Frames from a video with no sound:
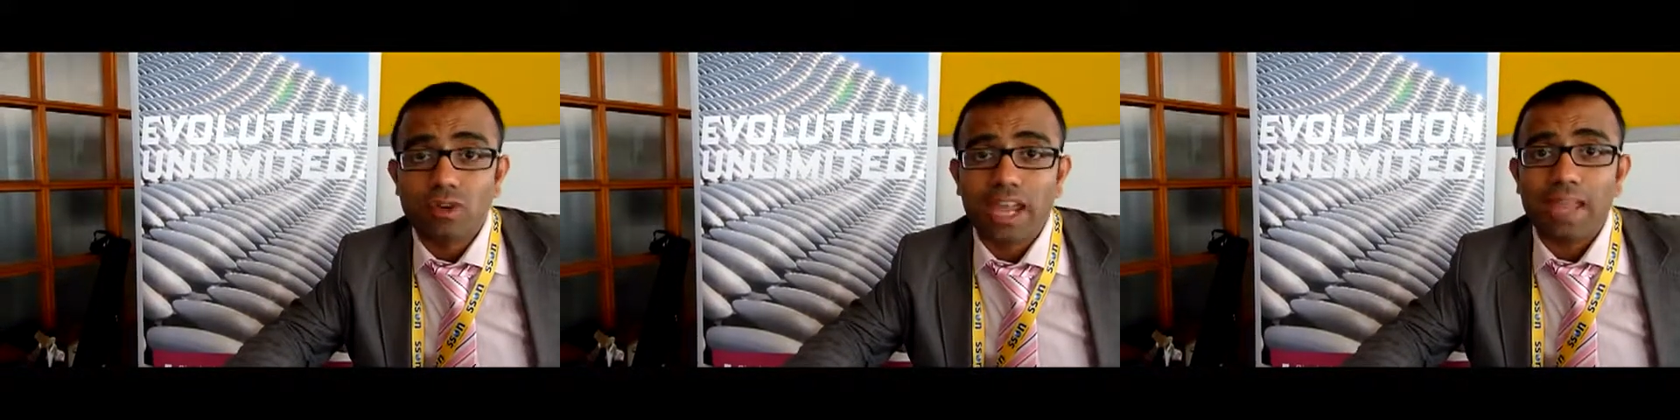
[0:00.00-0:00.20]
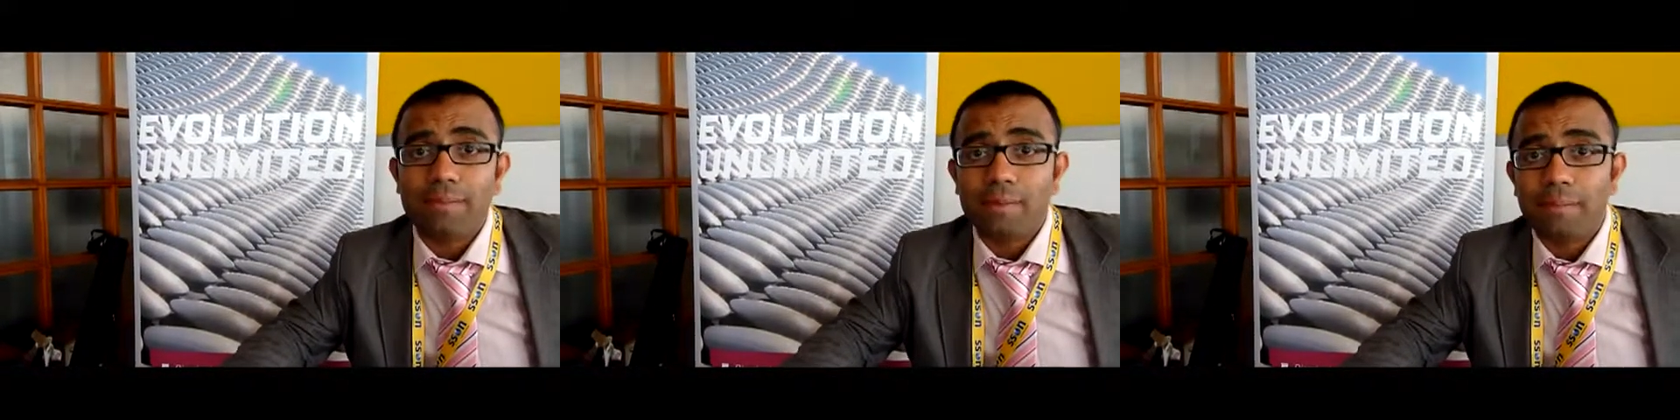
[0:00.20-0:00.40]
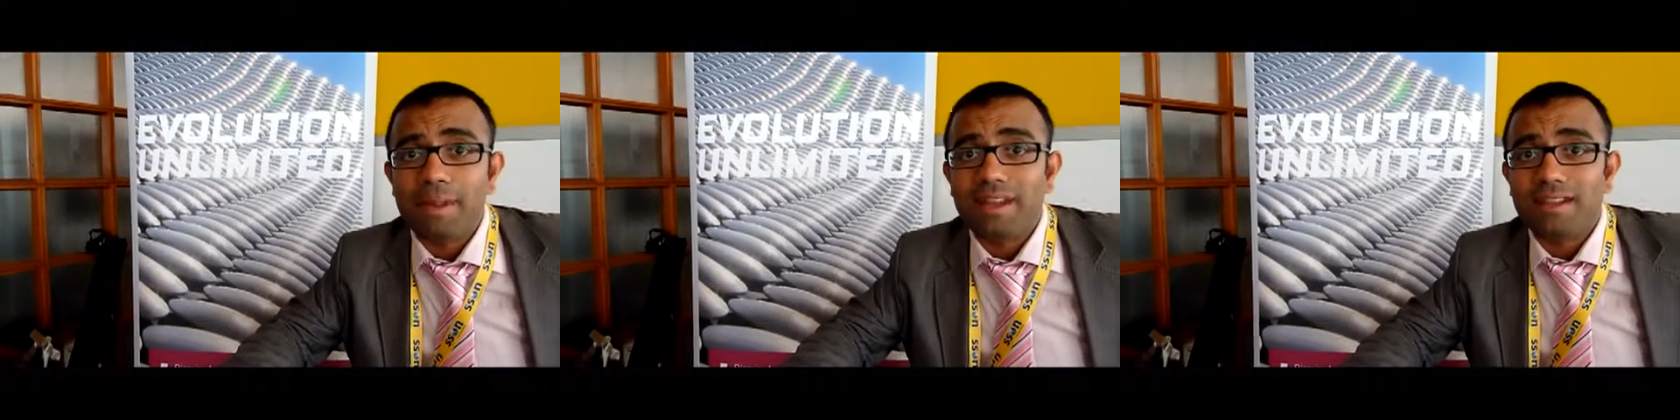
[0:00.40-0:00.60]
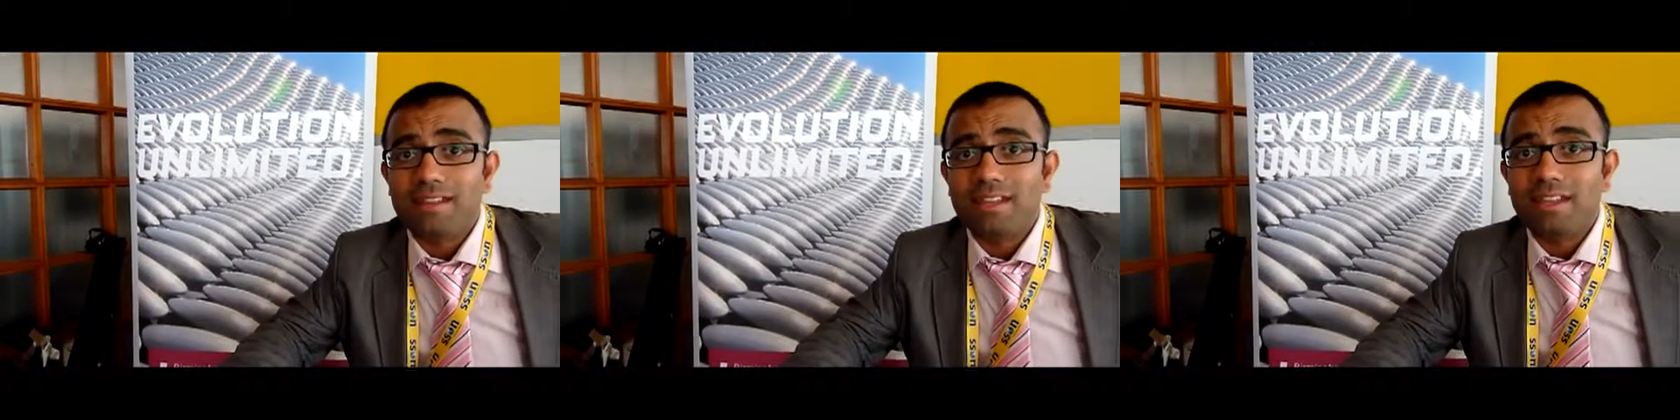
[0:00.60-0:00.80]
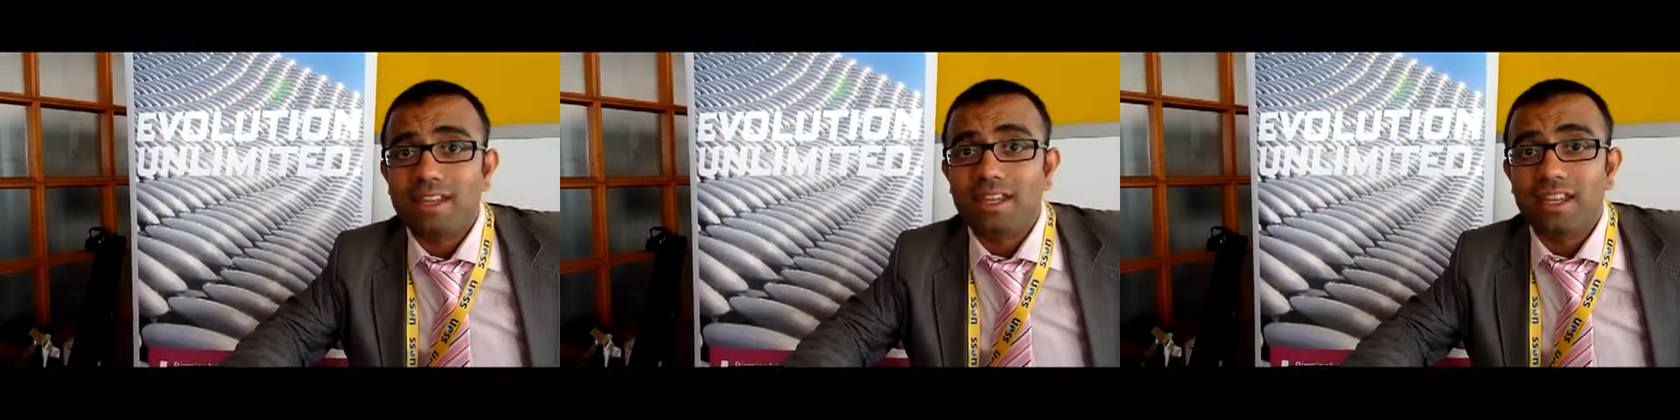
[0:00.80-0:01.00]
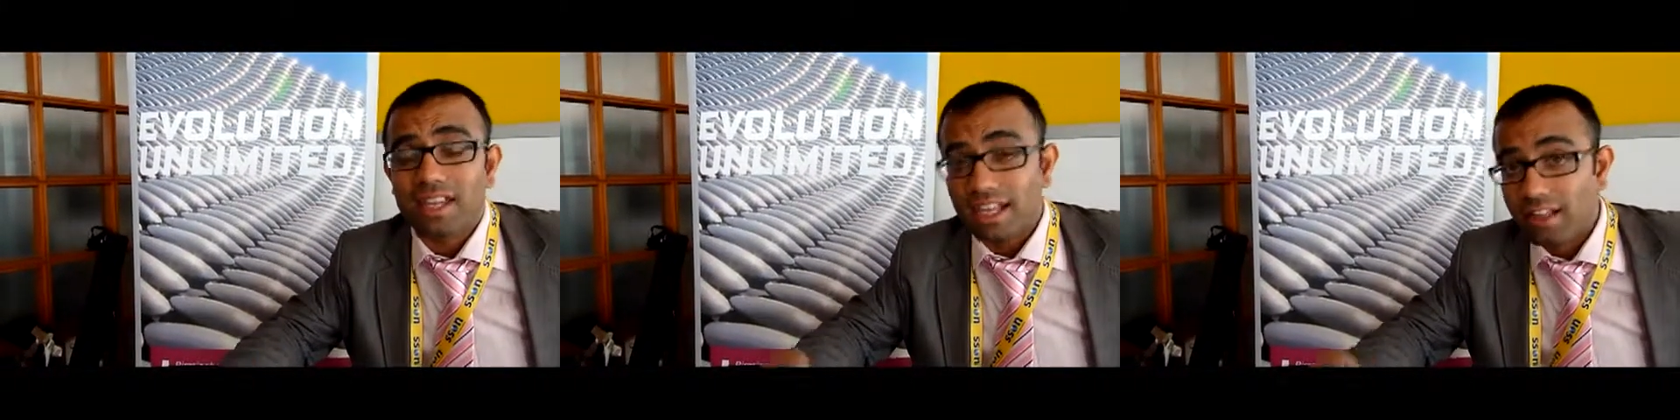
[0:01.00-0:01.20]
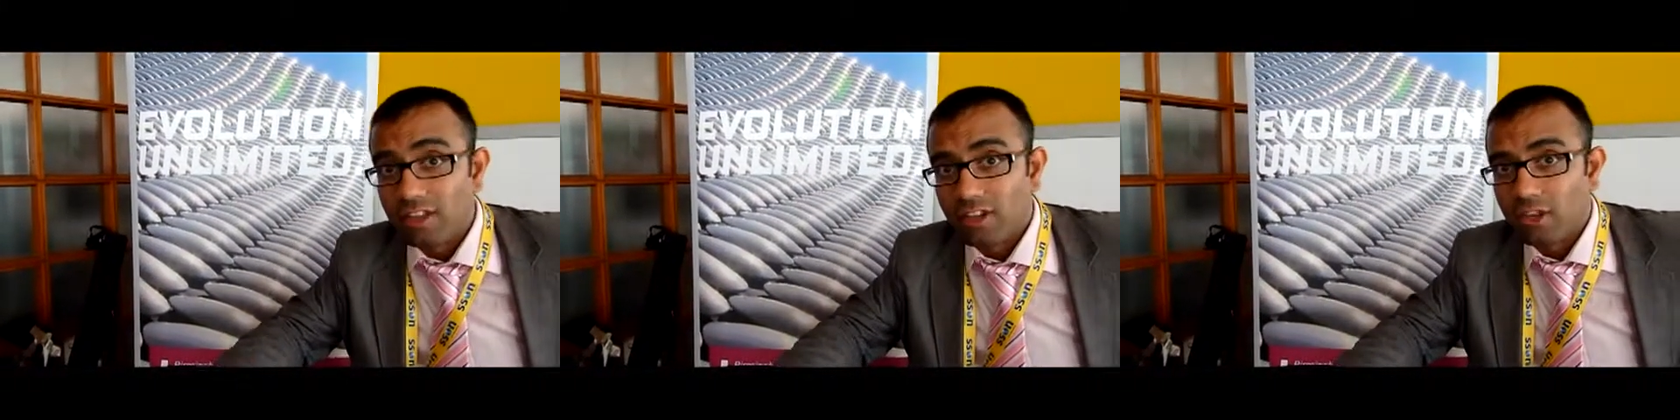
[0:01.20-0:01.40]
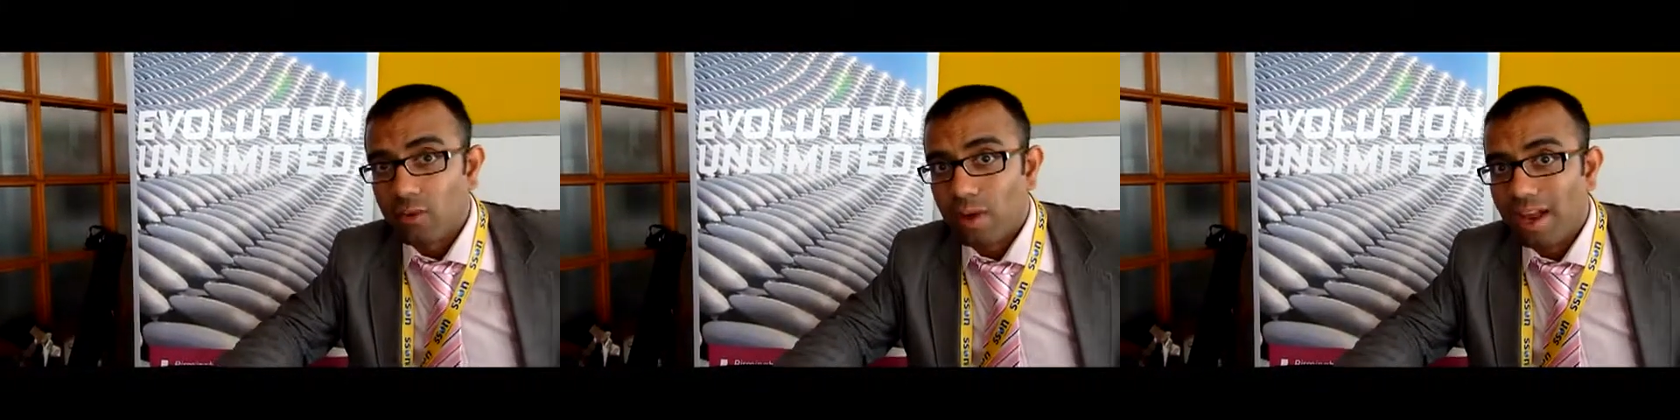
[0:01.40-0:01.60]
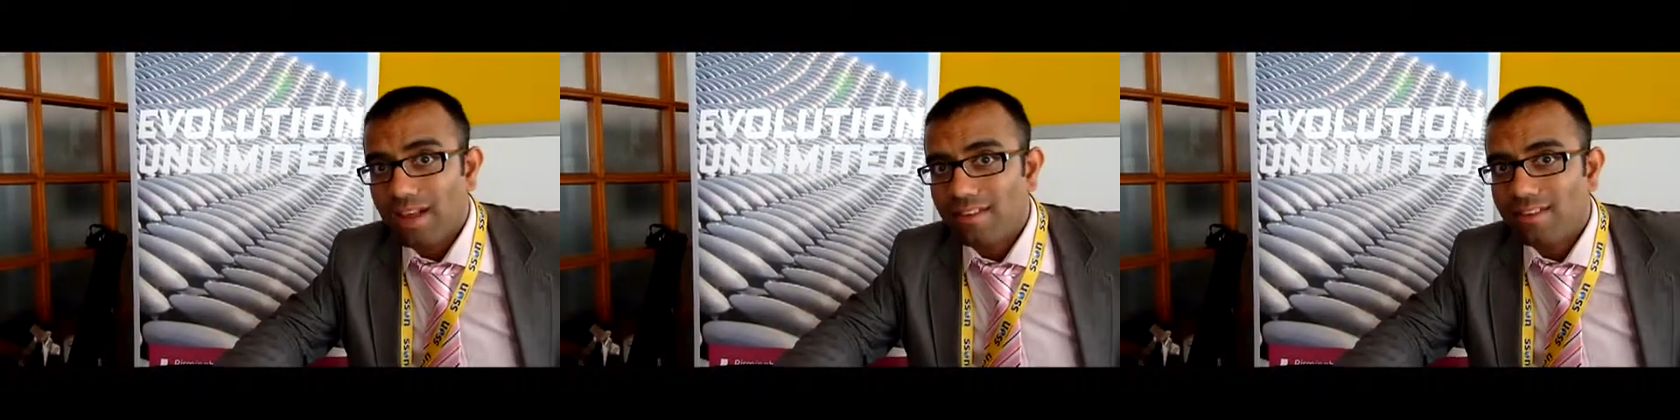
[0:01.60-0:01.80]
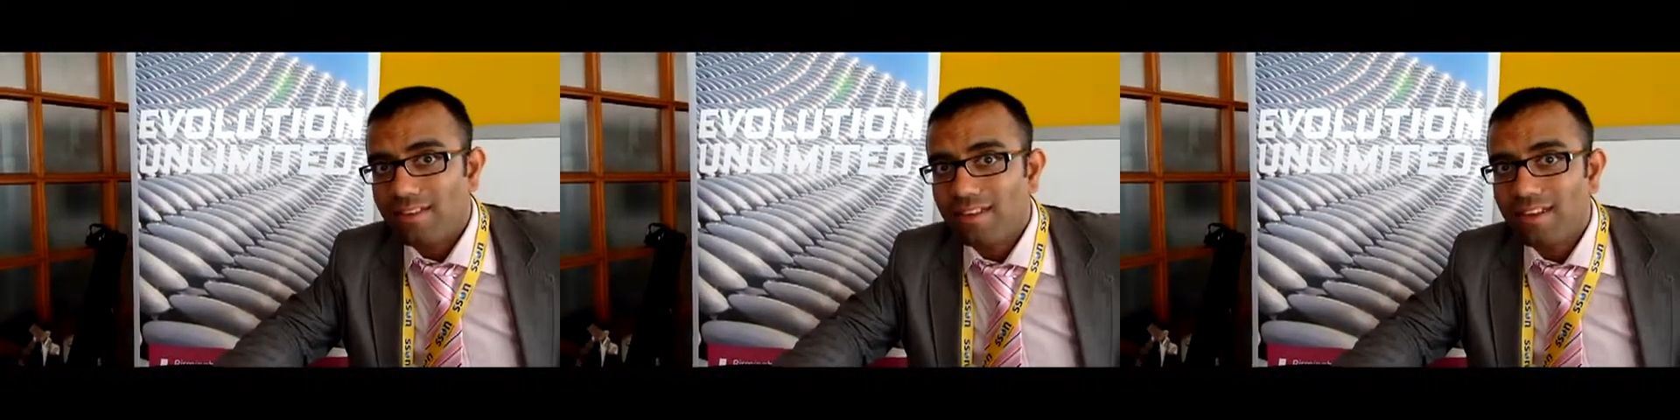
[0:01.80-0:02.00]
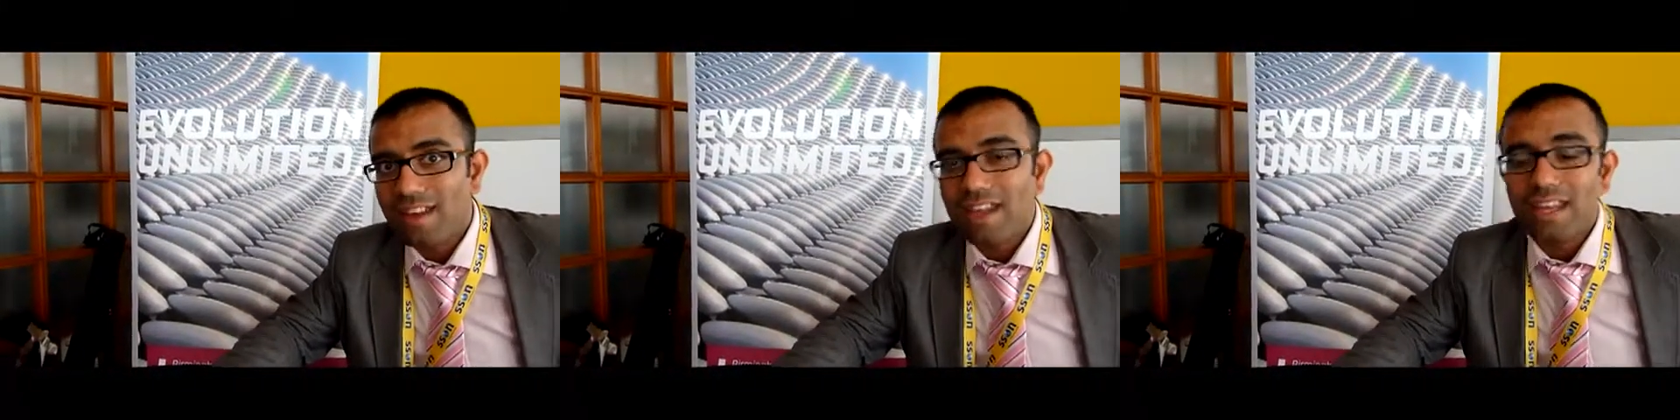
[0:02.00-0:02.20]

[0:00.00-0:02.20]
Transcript: capability in the U S,